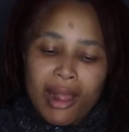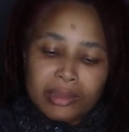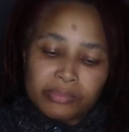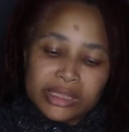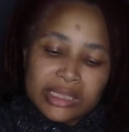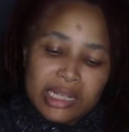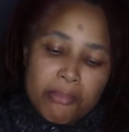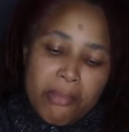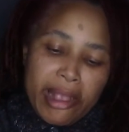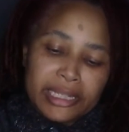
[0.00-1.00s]
I'm thinking I
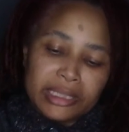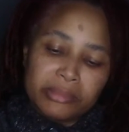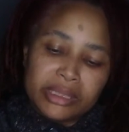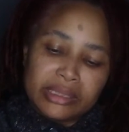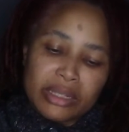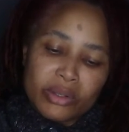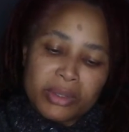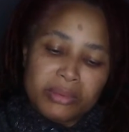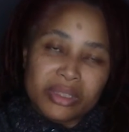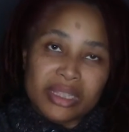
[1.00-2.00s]
might get me another
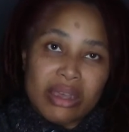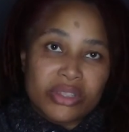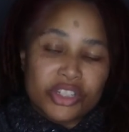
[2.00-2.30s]
one without the